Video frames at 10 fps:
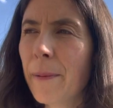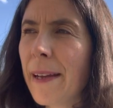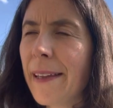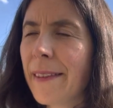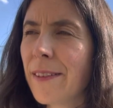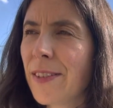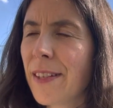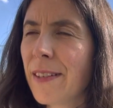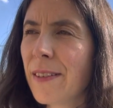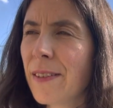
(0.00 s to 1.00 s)
way that
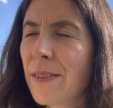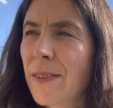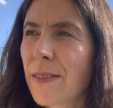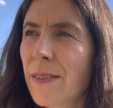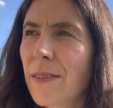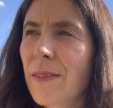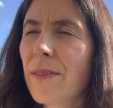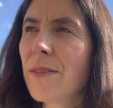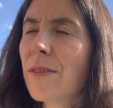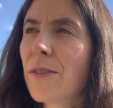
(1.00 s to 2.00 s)
she has
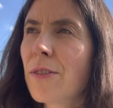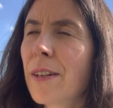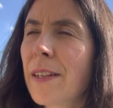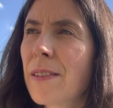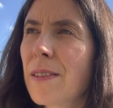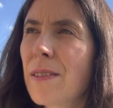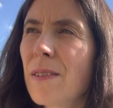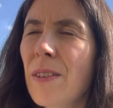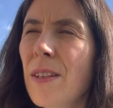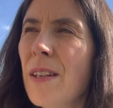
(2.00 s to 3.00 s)

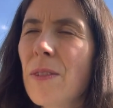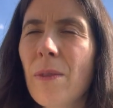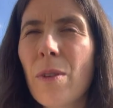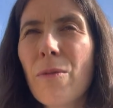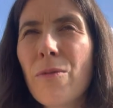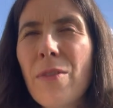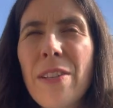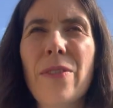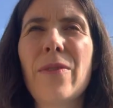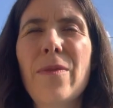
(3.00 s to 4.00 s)
got
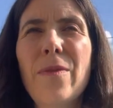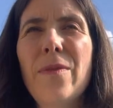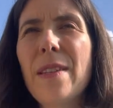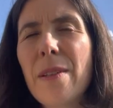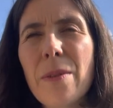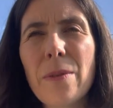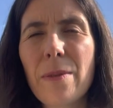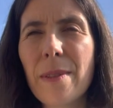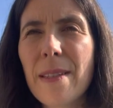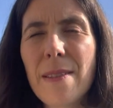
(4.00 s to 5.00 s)
rid of physical
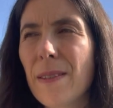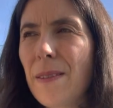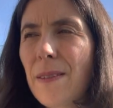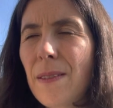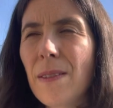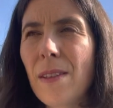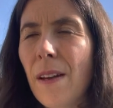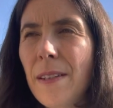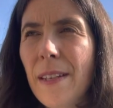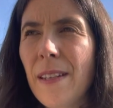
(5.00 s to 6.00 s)
distance and
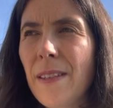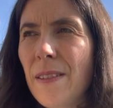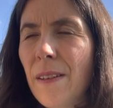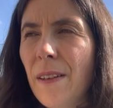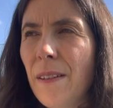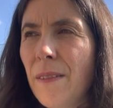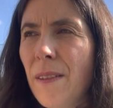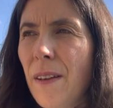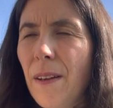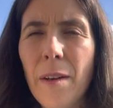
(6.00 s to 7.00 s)
turned it into
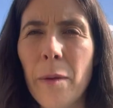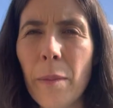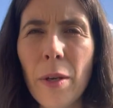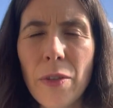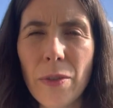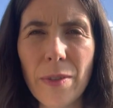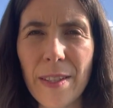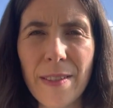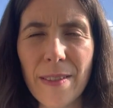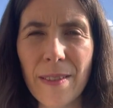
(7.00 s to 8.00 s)
an emotional
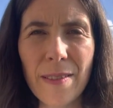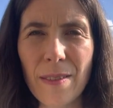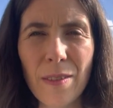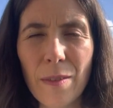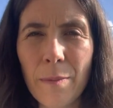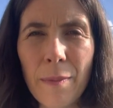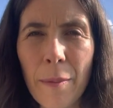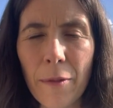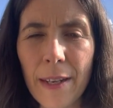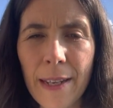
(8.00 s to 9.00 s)
distance and a sort of
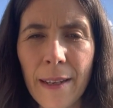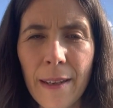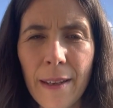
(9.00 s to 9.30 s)
memory.